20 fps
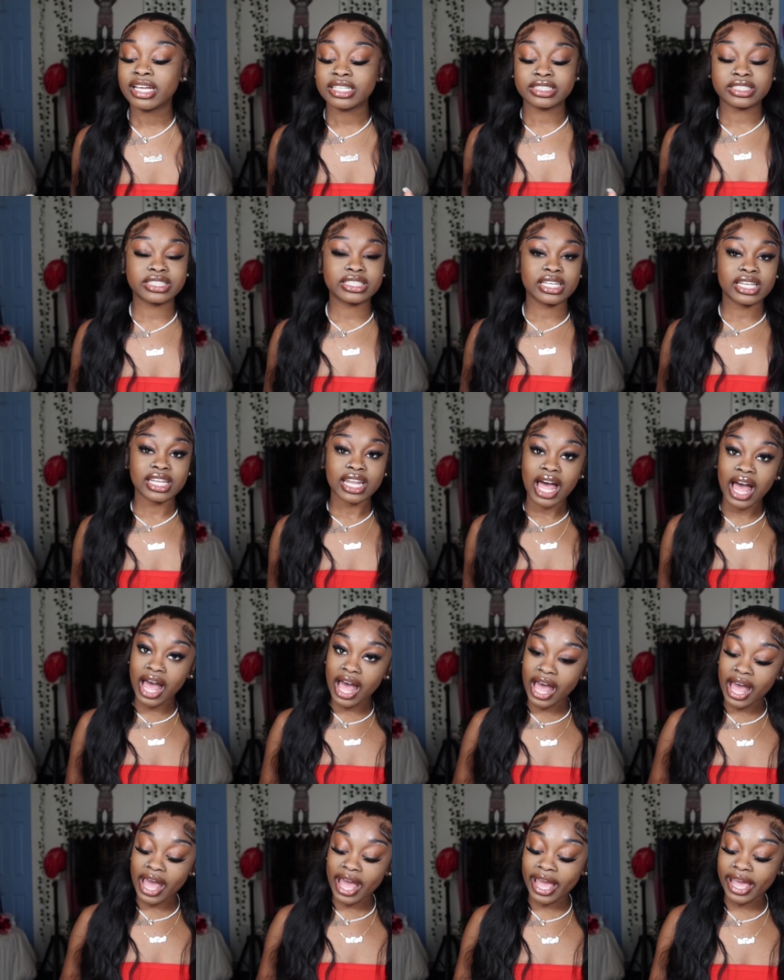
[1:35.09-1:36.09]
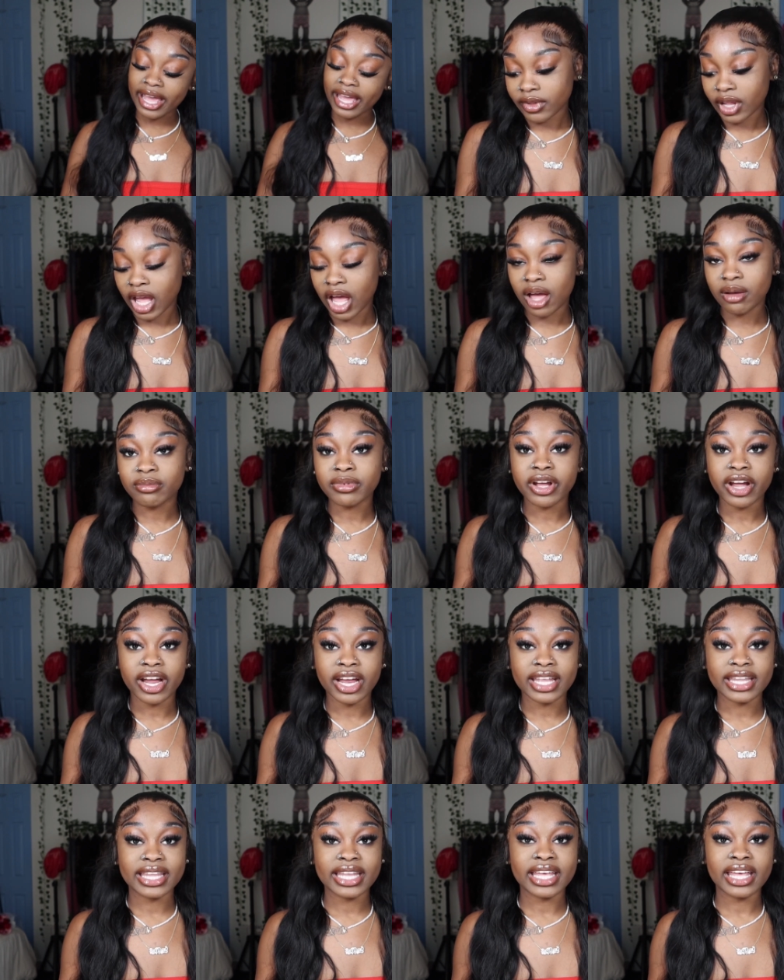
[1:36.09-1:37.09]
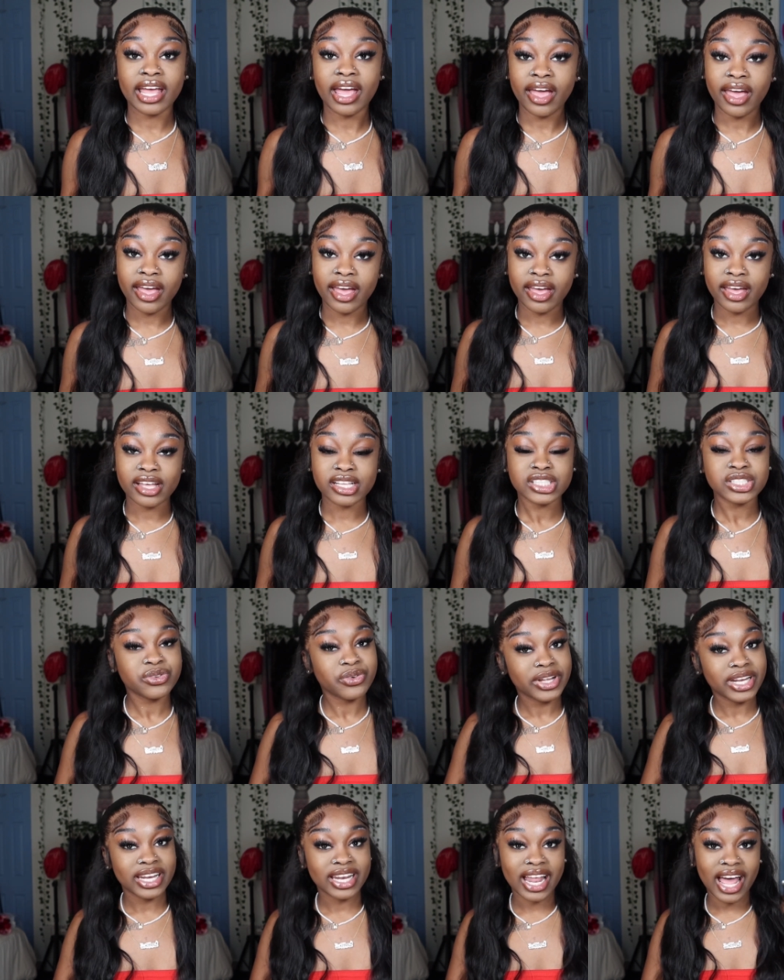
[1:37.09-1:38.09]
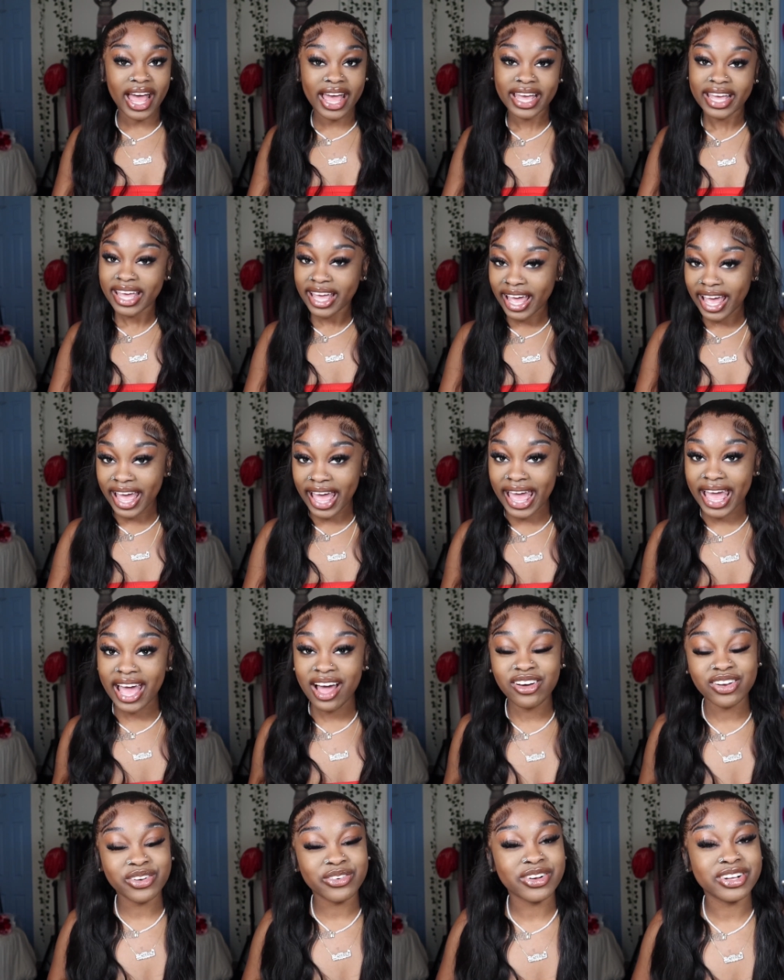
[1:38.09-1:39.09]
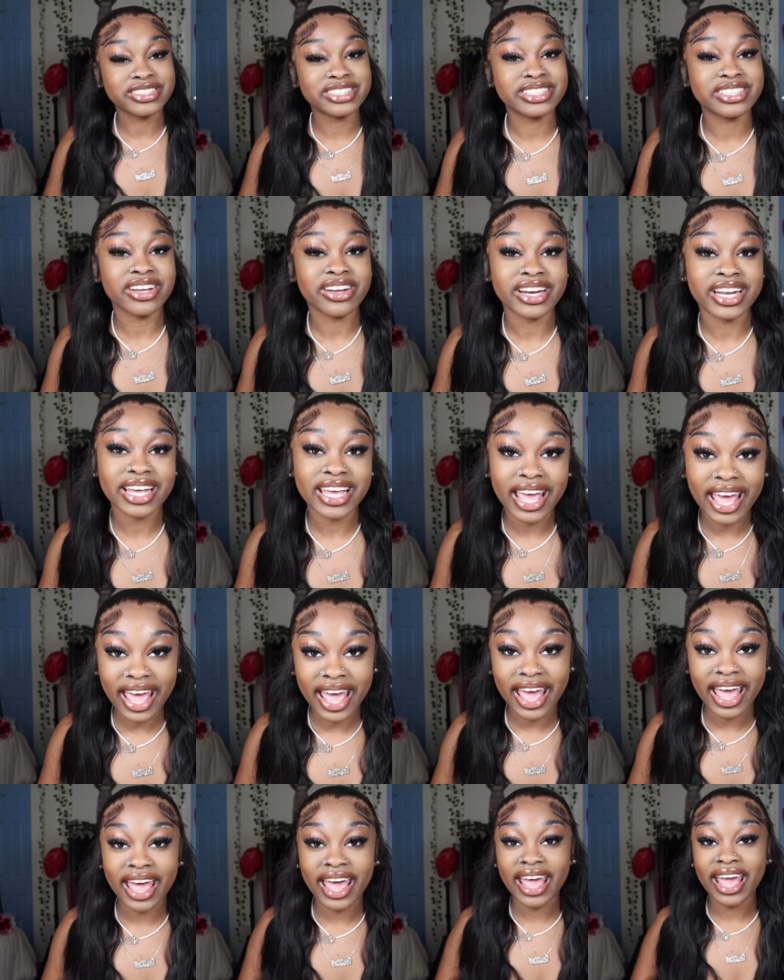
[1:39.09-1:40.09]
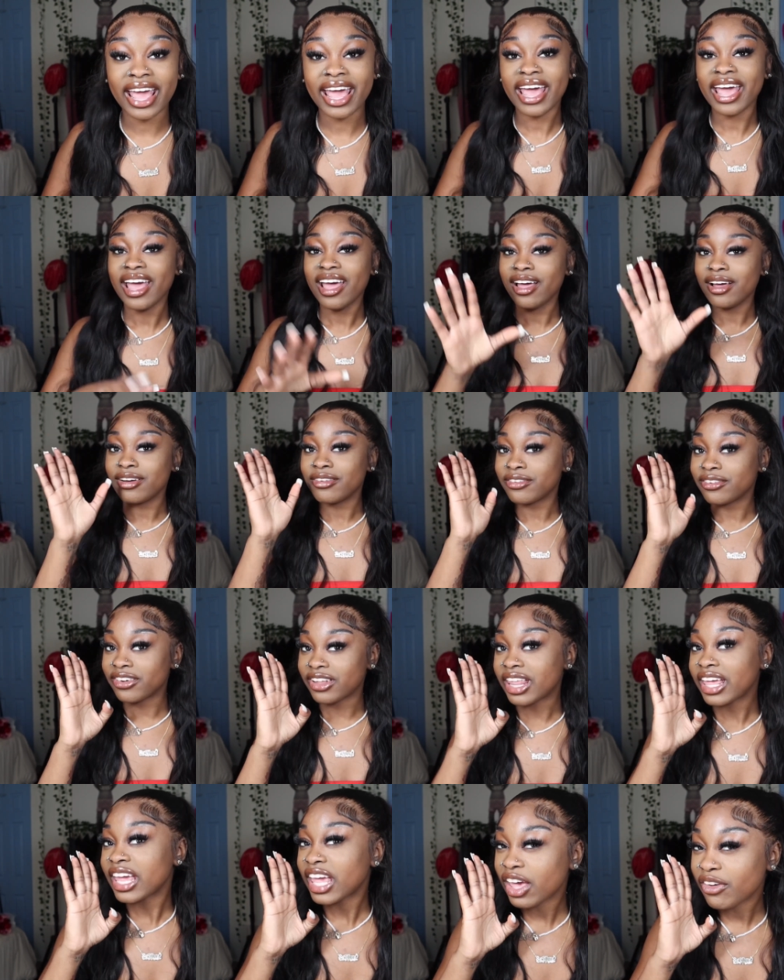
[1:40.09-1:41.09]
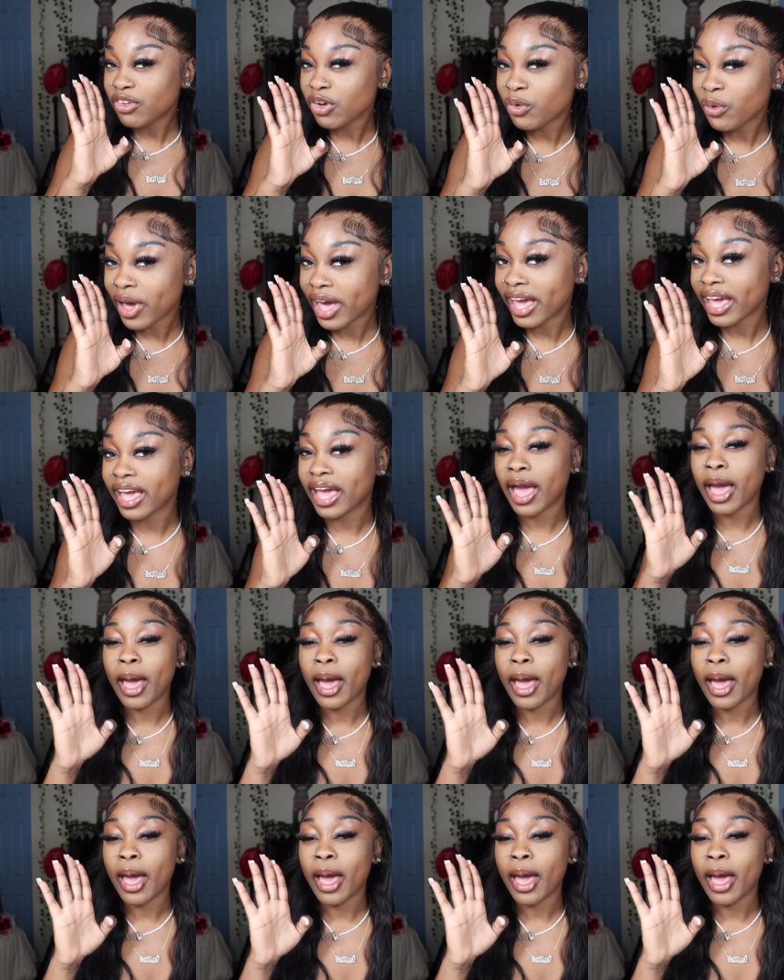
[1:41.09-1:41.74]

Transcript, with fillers: july i'm currently at 29k on the road to 30k for the giveaway